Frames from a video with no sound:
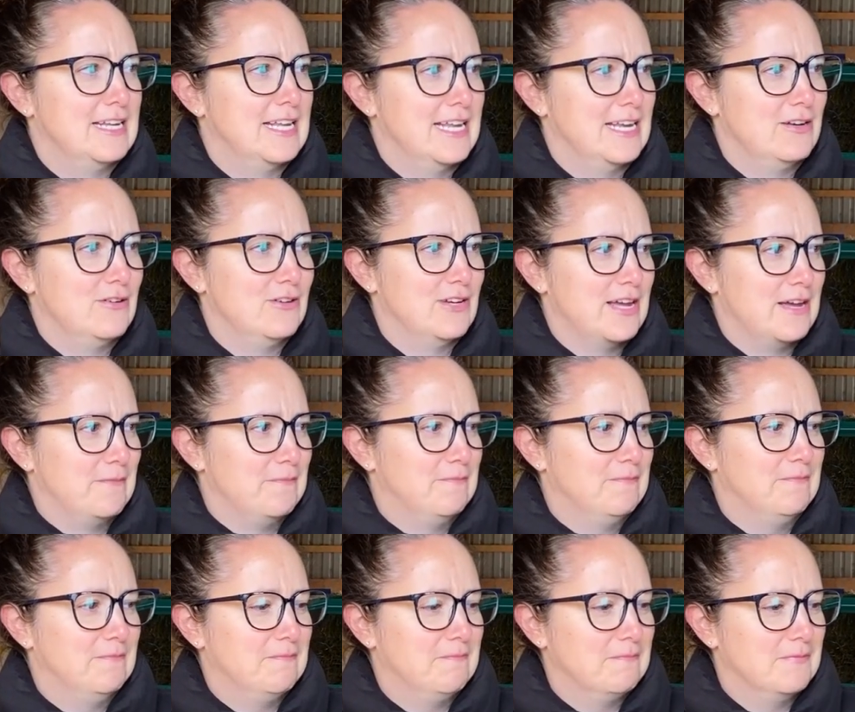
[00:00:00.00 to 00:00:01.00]
in um,
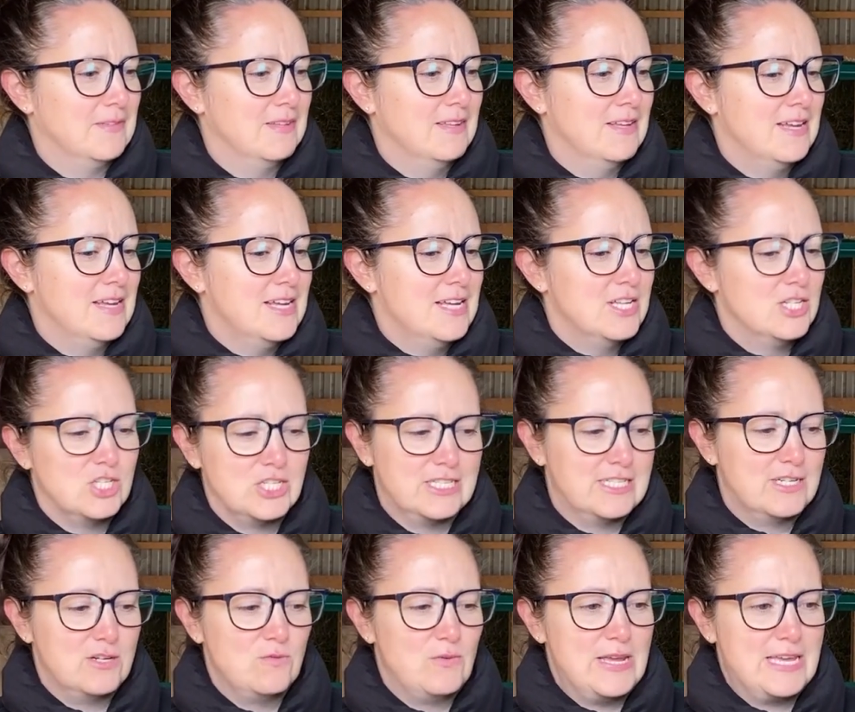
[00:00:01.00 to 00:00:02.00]

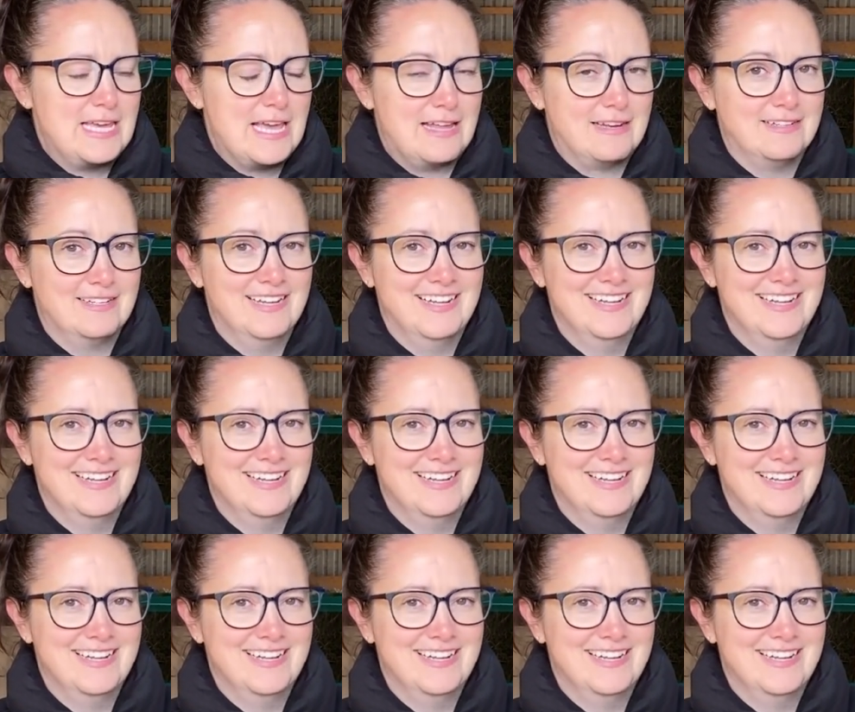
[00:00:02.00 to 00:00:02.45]
just in a weekend.